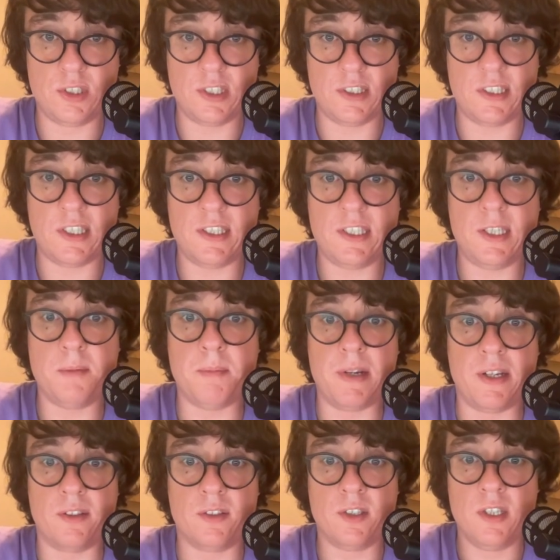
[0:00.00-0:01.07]
For the
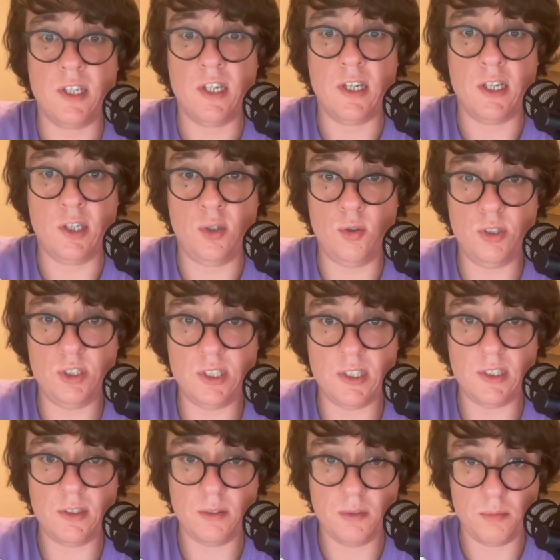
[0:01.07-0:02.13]
user, we'll take
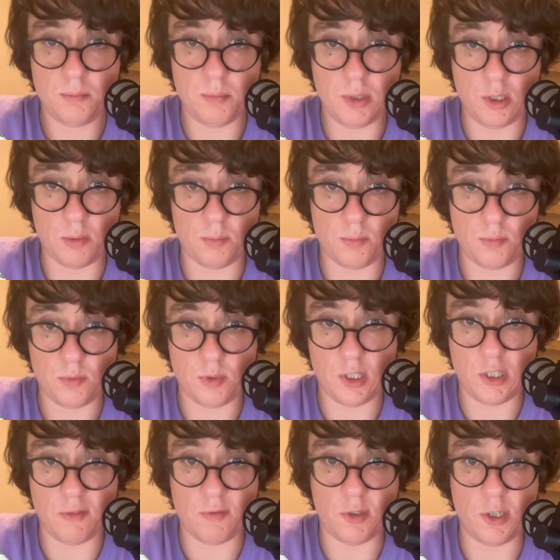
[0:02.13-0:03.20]
their email,
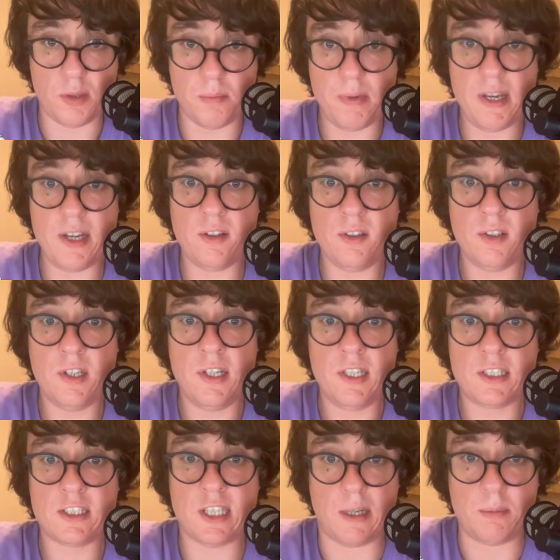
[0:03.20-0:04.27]
subject,
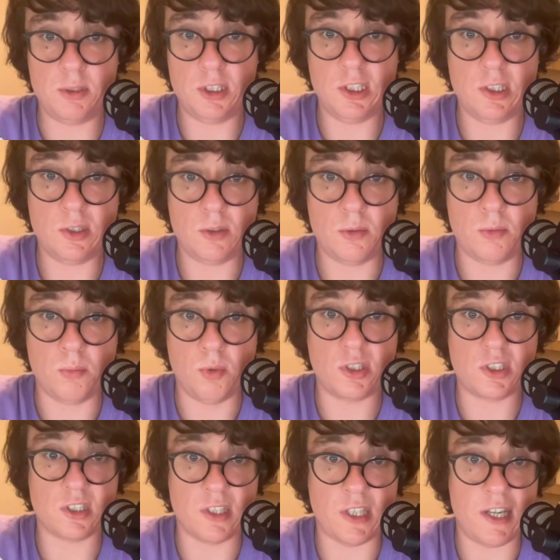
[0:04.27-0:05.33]
and most liked
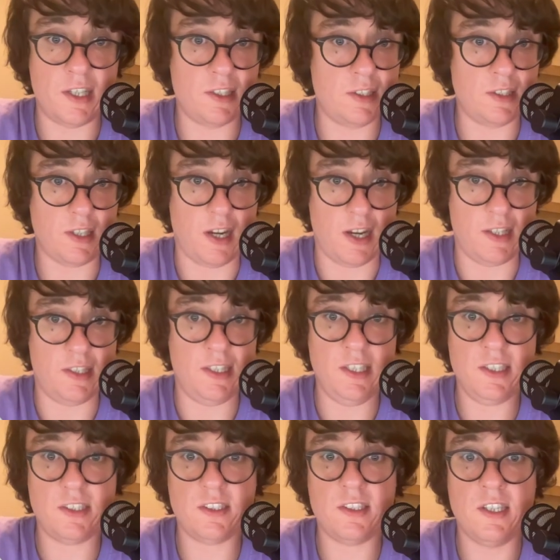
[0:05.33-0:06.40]
ideas template
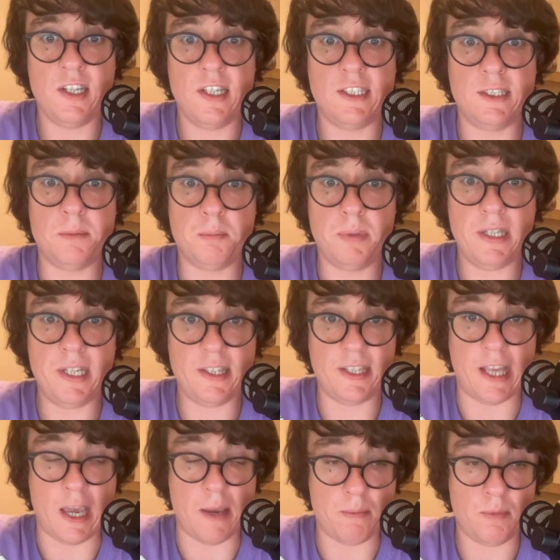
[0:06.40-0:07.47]
name.
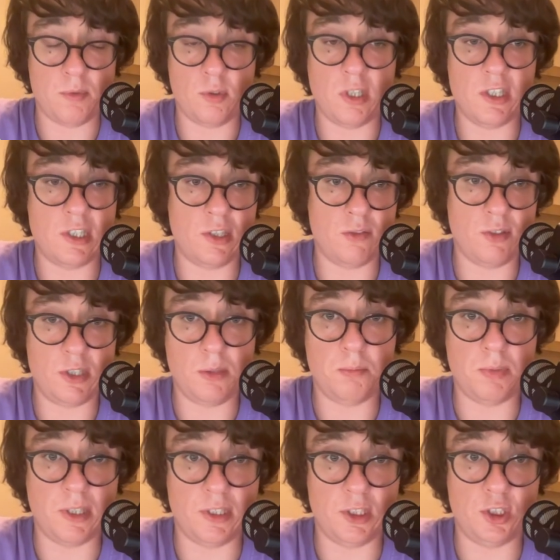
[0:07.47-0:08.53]
We don't have this
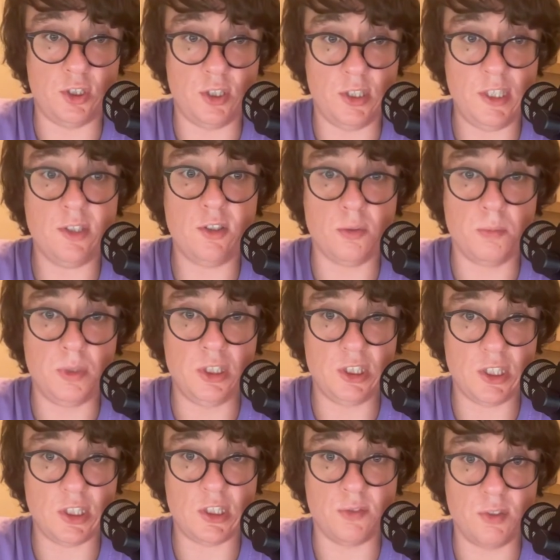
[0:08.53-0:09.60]
template yet,
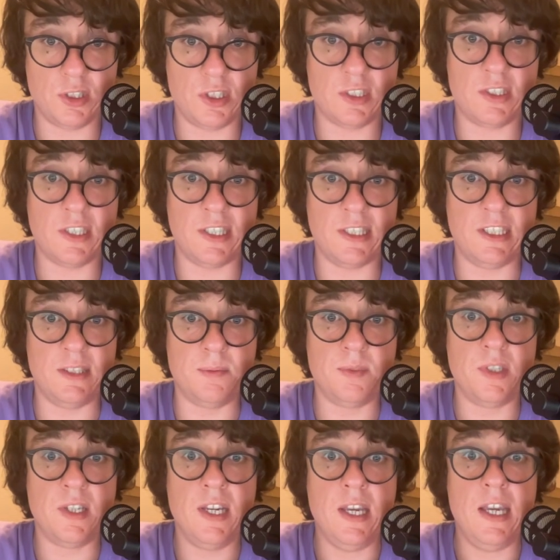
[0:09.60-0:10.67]
but we will create it
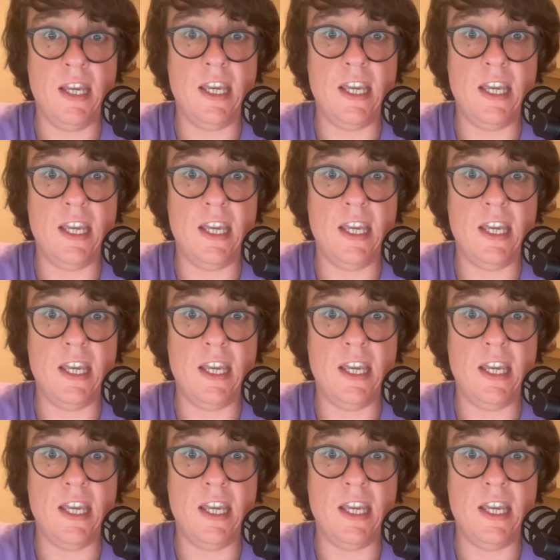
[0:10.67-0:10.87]
now.